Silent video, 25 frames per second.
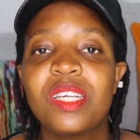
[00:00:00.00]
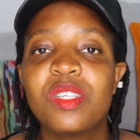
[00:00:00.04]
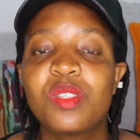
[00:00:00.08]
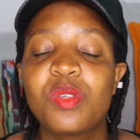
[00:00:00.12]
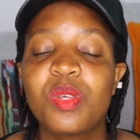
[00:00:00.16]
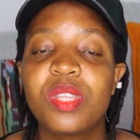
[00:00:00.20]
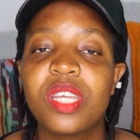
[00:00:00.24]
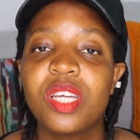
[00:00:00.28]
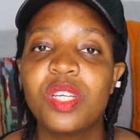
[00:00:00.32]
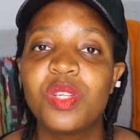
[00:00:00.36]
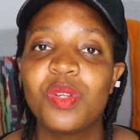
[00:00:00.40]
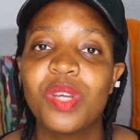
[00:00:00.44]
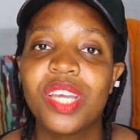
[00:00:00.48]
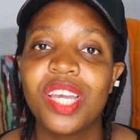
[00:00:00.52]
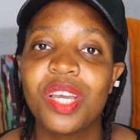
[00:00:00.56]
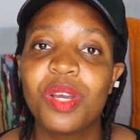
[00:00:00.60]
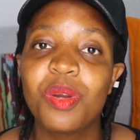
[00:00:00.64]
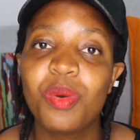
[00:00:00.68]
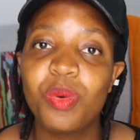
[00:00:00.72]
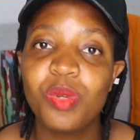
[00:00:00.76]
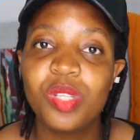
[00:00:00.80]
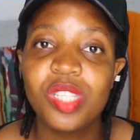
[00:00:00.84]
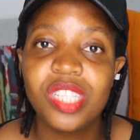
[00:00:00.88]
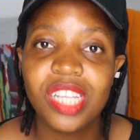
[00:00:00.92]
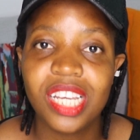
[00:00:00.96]
so that you
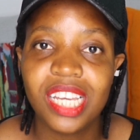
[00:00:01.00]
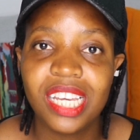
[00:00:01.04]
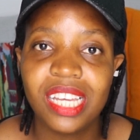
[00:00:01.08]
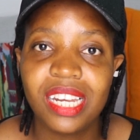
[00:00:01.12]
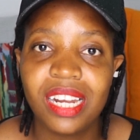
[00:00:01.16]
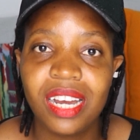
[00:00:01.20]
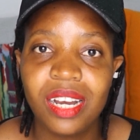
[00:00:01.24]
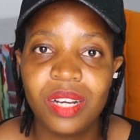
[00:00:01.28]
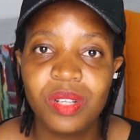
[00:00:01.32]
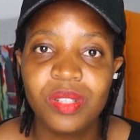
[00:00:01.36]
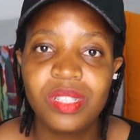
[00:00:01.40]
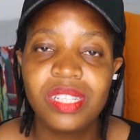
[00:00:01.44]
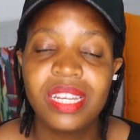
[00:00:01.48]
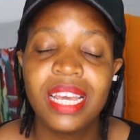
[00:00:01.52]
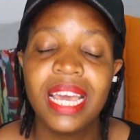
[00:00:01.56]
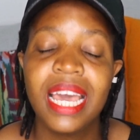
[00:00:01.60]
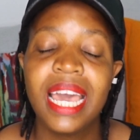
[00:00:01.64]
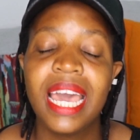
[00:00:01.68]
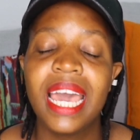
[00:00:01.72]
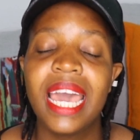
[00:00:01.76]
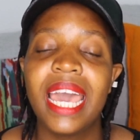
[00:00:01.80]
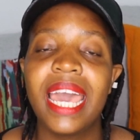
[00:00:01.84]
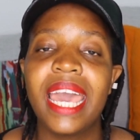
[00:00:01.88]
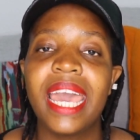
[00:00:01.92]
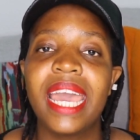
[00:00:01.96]
can go check it out.
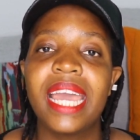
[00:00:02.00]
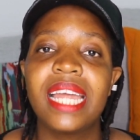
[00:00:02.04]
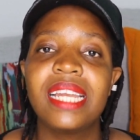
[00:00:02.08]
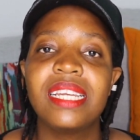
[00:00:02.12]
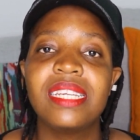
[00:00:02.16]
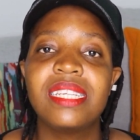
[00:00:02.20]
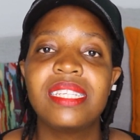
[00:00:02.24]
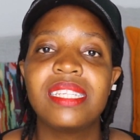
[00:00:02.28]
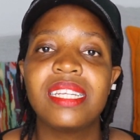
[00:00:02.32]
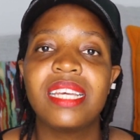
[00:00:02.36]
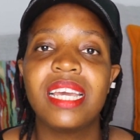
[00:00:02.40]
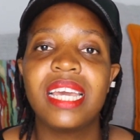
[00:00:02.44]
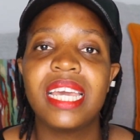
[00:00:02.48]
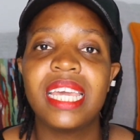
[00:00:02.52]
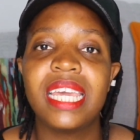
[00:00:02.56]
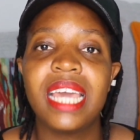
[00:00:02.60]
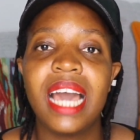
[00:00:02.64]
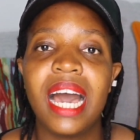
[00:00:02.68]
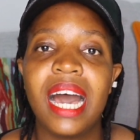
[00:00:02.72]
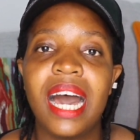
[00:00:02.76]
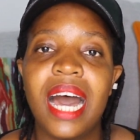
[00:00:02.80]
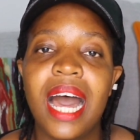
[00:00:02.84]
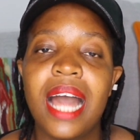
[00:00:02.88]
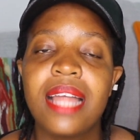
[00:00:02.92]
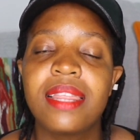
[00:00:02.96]
And
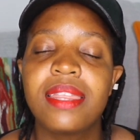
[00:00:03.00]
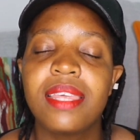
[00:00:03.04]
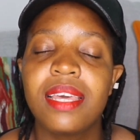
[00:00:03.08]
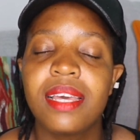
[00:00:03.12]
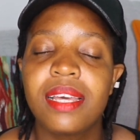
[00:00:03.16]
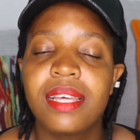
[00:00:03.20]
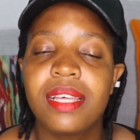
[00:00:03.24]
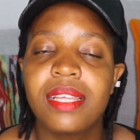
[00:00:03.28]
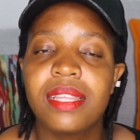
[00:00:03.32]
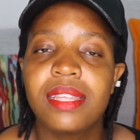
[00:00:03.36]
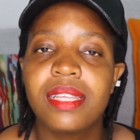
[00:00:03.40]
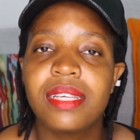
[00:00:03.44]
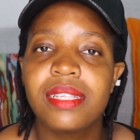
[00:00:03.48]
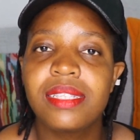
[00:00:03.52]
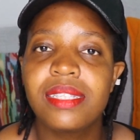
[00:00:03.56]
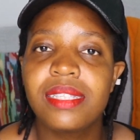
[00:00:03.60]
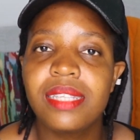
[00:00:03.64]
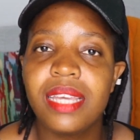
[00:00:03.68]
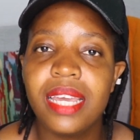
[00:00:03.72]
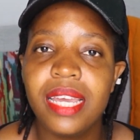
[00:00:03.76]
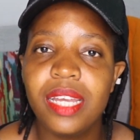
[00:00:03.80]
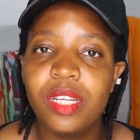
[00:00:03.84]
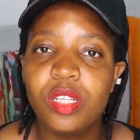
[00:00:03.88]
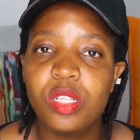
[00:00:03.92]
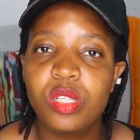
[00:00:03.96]
yeah, I think
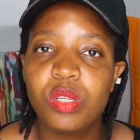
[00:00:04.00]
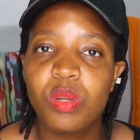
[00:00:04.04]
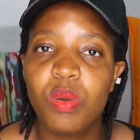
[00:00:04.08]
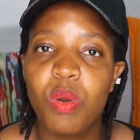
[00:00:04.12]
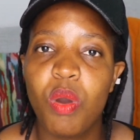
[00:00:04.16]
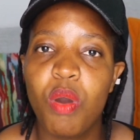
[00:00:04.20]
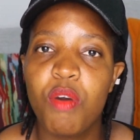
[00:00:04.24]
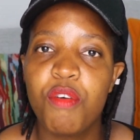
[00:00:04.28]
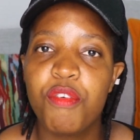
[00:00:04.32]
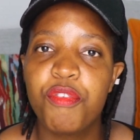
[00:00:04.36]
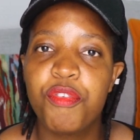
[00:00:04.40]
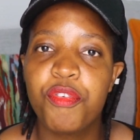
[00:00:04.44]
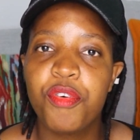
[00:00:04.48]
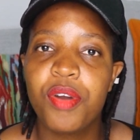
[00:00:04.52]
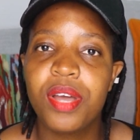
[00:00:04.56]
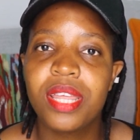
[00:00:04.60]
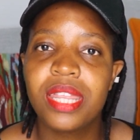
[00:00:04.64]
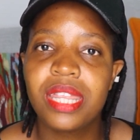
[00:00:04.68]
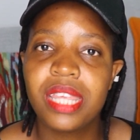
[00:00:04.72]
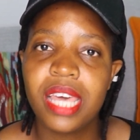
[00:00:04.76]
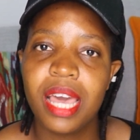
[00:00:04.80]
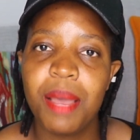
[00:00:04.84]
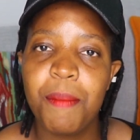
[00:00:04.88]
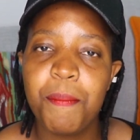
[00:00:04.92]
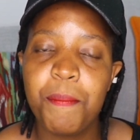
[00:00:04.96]
this issue of
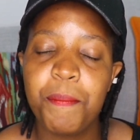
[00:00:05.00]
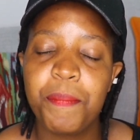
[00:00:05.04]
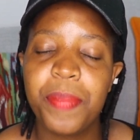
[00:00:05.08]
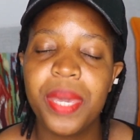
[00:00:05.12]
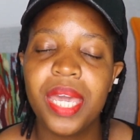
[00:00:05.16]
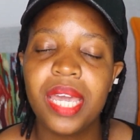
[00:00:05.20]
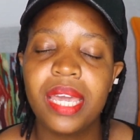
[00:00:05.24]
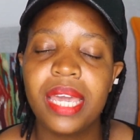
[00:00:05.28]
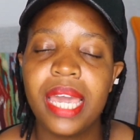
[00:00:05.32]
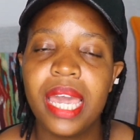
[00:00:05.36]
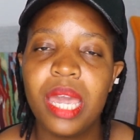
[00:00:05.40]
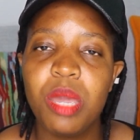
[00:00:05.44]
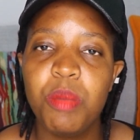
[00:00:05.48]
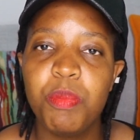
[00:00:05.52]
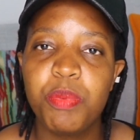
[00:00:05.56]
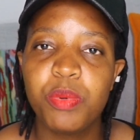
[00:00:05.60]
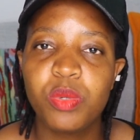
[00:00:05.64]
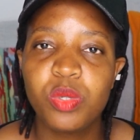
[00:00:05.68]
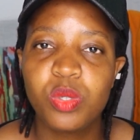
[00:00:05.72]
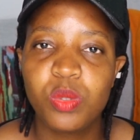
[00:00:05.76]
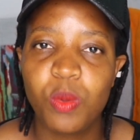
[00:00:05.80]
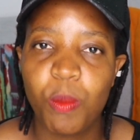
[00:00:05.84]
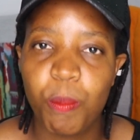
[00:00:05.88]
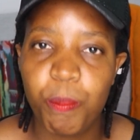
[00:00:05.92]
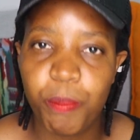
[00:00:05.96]
them being
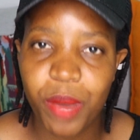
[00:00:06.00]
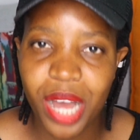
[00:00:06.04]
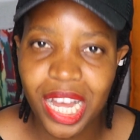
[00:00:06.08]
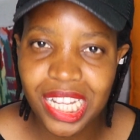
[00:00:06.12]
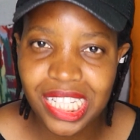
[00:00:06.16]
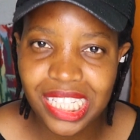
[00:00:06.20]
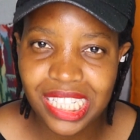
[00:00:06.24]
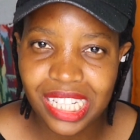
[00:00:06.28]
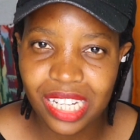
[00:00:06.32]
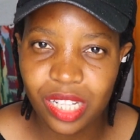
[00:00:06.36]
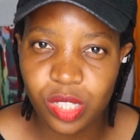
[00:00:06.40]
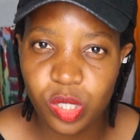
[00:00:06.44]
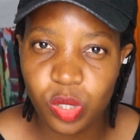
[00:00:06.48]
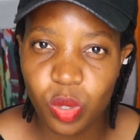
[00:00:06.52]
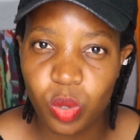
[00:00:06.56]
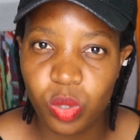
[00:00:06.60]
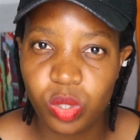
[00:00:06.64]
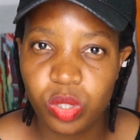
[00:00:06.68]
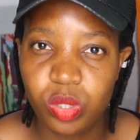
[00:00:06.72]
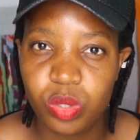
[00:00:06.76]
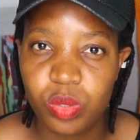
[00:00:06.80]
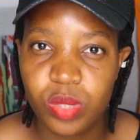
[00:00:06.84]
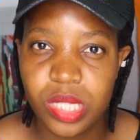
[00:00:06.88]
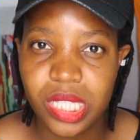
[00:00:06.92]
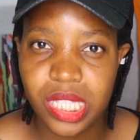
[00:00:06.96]
able to budget
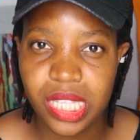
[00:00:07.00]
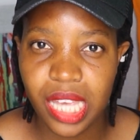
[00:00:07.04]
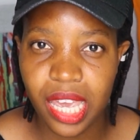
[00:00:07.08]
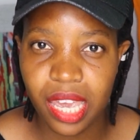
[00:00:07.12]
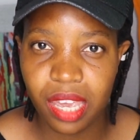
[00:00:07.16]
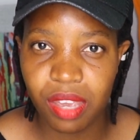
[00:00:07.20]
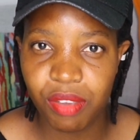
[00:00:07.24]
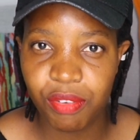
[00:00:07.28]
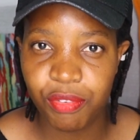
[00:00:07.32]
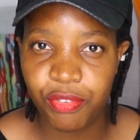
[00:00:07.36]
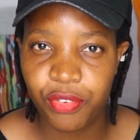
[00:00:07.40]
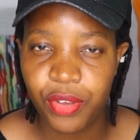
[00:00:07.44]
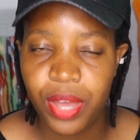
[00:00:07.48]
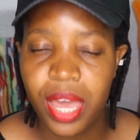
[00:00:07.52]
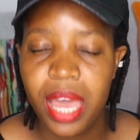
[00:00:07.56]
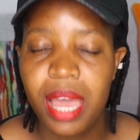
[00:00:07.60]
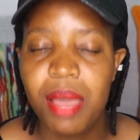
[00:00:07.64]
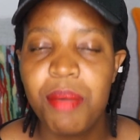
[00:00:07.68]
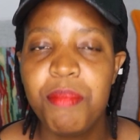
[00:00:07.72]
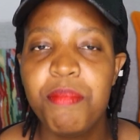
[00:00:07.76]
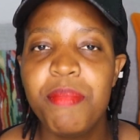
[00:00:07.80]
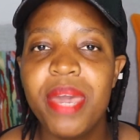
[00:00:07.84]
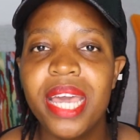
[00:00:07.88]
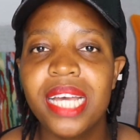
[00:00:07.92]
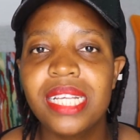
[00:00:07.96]
or to save
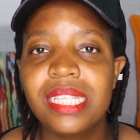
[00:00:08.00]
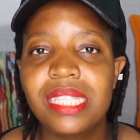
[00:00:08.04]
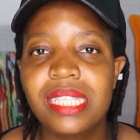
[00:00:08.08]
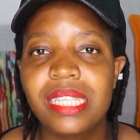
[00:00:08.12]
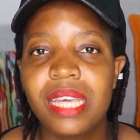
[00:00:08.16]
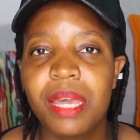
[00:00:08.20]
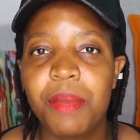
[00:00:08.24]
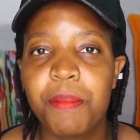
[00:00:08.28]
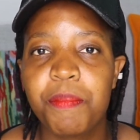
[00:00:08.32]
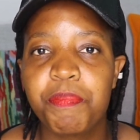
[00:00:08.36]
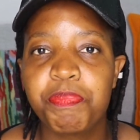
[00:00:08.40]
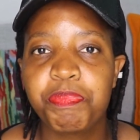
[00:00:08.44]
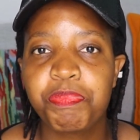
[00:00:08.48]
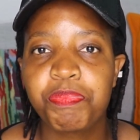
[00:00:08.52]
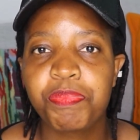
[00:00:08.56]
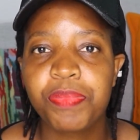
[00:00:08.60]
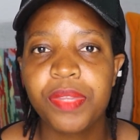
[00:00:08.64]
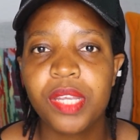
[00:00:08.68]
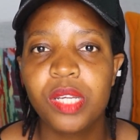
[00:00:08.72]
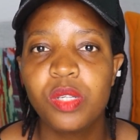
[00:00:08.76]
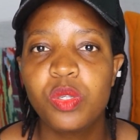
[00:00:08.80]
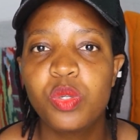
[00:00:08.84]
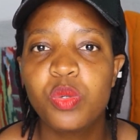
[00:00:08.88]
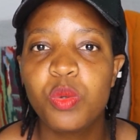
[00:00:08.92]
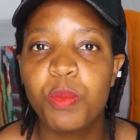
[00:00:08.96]
makes them
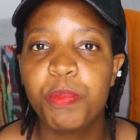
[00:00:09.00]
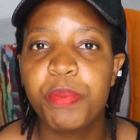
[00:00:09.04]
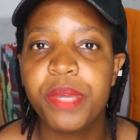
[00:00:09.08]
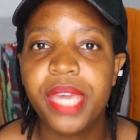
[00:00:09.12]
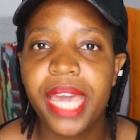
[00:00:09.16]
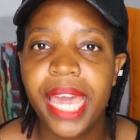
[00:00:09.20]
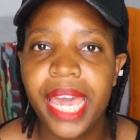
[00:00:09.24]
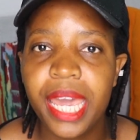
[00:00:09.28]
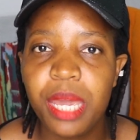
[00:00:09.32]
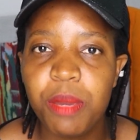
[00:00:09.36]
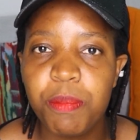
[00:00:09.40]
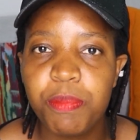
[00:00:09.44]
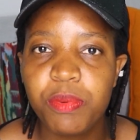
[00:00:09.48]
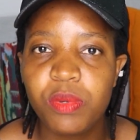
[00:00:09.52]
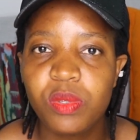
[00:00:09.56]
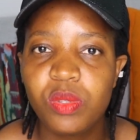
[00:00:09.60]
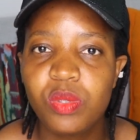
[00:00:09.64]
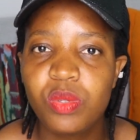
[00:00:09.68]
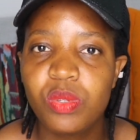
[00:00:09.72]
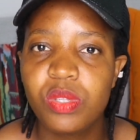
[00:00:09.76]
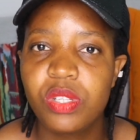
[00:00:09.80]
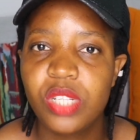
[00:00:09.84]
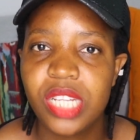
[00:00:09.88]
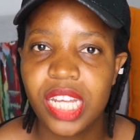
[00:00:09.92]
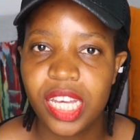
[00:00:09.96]
to be able
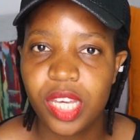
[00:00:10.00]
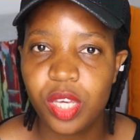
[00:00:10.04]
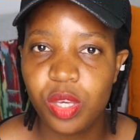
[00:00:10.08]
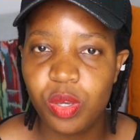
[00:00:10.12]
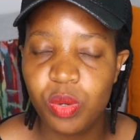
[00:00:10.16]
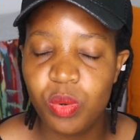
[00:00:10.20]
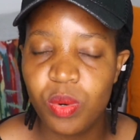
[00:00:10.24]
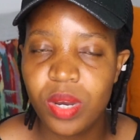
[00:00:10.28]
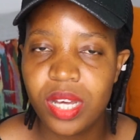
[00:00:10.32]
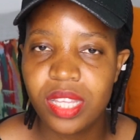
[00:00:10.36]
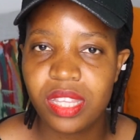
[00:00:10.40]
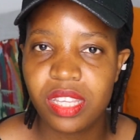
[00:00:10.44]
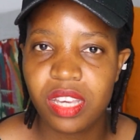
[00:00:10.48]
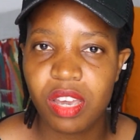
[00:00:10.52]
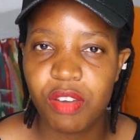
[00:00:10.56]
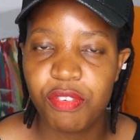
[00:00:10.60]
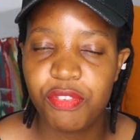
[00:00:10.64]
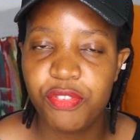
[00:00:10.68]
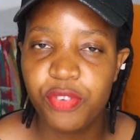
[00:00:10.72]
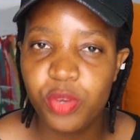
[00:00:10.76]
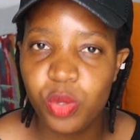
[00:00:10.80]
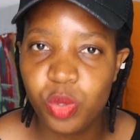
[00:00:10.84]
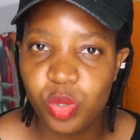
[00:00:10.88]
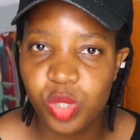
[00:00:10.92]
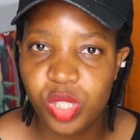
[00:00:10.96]
to secure their
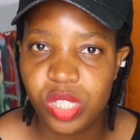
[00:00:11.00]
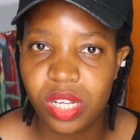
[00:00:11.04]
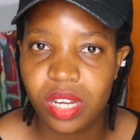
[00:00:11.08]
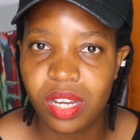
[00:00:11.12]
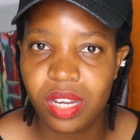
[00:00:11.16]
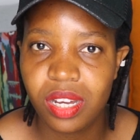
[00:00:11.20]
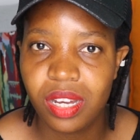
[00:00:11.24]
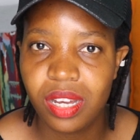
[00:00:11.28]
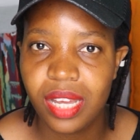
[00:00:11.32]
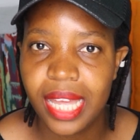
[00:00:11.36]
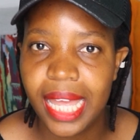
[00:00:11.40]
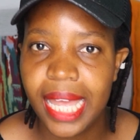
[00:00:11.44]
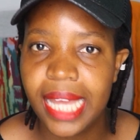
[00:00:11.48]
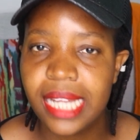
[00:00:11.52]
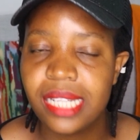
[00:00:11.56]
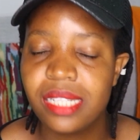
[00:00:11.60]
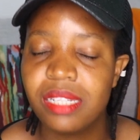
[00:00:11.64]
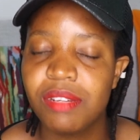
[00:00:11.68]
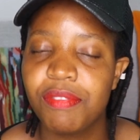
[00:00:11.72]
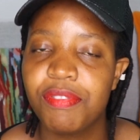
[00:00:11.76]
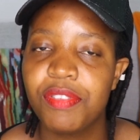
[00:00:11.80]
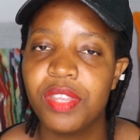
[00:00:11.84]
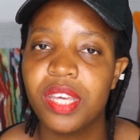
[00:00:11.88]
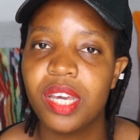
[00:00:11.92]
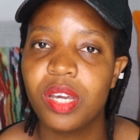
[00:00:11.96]
future.
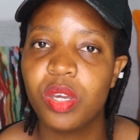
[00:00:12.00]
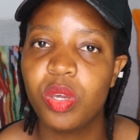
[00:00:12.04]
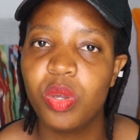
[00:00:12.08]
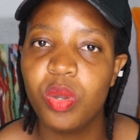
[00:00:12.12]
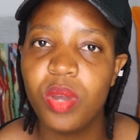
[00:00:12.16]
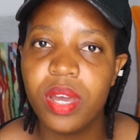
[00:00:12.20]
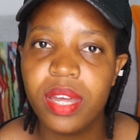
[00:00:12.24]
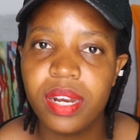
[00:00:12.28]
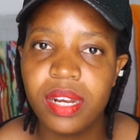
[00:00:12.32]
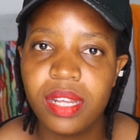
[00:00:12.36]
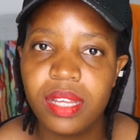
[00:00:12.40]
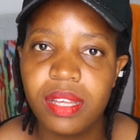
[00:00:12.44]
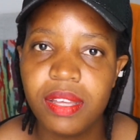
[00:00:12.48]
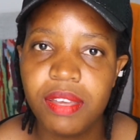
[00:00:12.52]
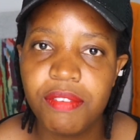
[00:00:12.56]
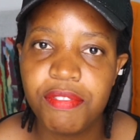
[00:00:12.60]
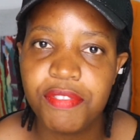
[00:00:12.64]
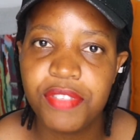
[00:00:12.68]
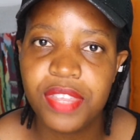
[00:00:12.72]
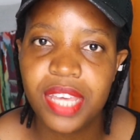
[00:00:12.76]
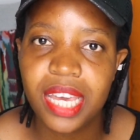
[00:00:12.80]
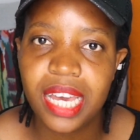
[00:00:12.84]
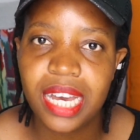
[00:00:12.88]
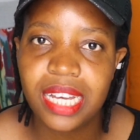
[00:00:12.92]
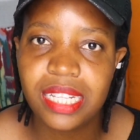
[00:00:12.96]
And if
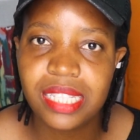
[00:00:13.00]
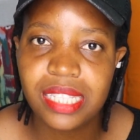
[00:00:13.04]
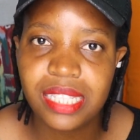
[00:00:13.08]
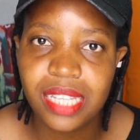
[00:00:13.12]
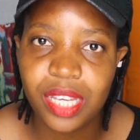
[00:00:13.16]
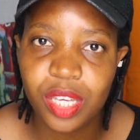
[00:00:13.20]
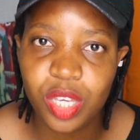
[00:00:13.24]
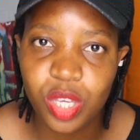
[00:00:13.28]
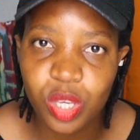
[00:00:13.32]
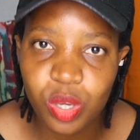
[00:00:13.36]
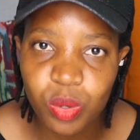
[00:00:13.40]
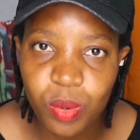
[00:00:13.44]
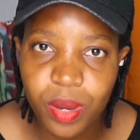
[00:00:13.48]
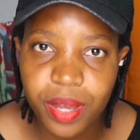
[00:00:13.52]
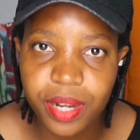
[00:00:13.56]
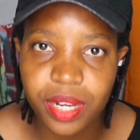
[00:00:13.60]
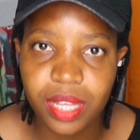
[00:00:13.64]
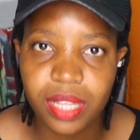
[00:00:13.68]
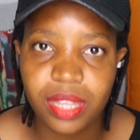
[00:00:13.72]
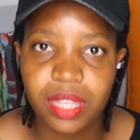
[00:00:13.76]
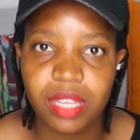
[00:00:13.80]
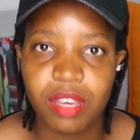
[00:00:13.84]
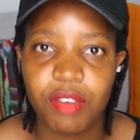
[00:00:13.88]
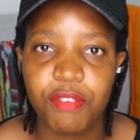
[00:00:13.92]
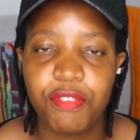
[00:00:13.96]
they are
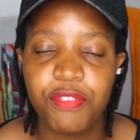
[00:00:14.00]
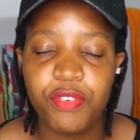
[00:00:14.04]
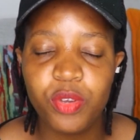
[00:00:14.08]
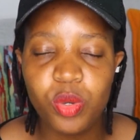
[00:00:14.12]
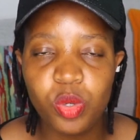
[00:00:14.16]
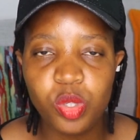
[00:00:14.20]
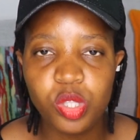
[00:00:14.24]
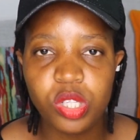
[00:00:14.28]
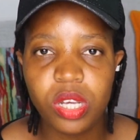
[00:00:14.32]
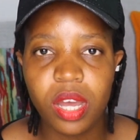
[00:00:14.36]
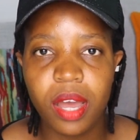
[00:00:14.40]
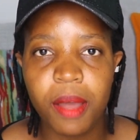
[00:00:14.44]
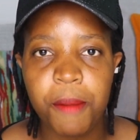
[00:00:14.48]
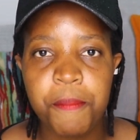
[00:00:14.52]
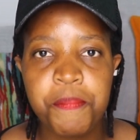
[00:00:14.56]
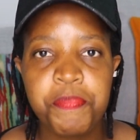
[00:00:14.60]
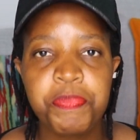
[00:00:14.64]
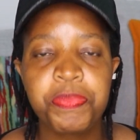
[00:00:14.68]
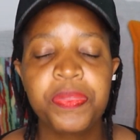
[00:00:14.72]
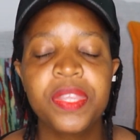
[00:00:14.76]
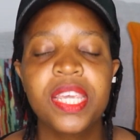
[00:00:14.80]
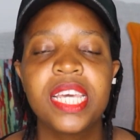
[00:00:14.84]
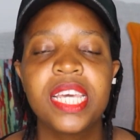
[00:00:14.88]
securing their future,